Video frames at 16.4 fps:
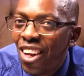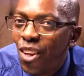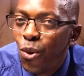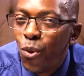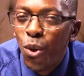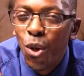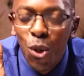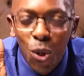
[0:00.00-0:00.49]

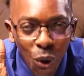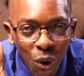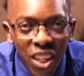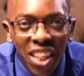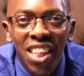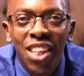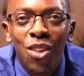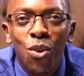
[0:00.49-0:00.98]
You
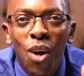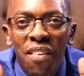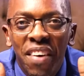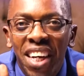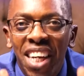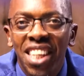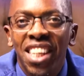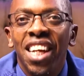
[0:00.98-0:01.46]
don't need to have
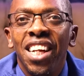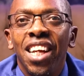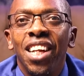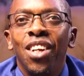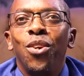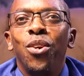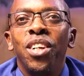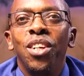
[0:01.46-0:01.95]
a kitchen
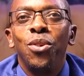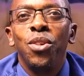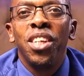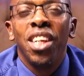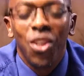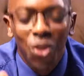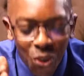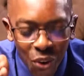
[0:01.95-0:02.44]
and you don't need to
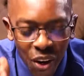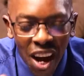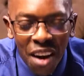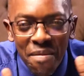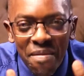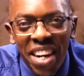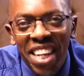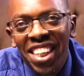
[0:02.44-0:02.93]
say you don't
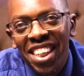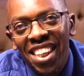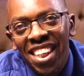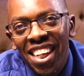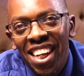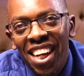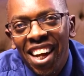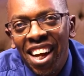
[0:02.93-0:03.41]
have money.
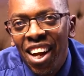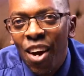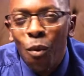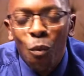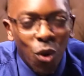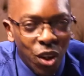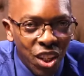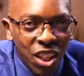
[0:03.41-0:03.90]

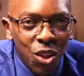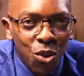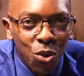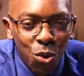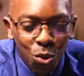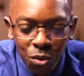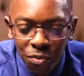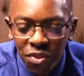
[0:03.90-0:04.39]
What you need
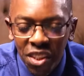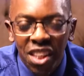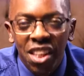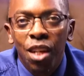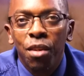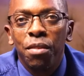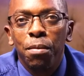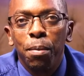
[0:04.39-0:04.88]
to do,
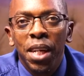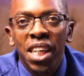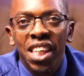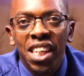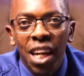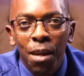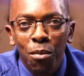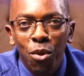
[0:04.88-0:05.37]
instead of spending
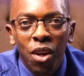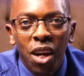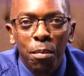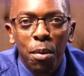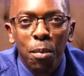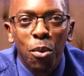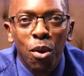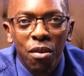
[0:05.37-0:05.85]
time looking
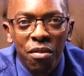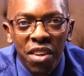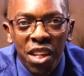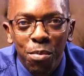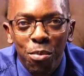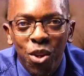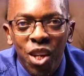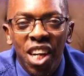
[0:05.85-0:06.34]
at people on
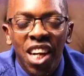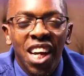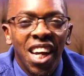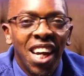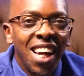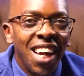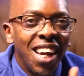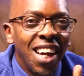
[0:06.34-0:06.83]
Facebook,
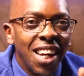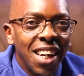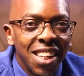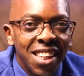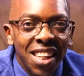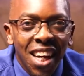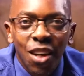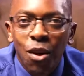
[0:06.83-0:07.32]

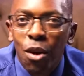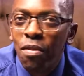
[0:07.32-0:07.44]
start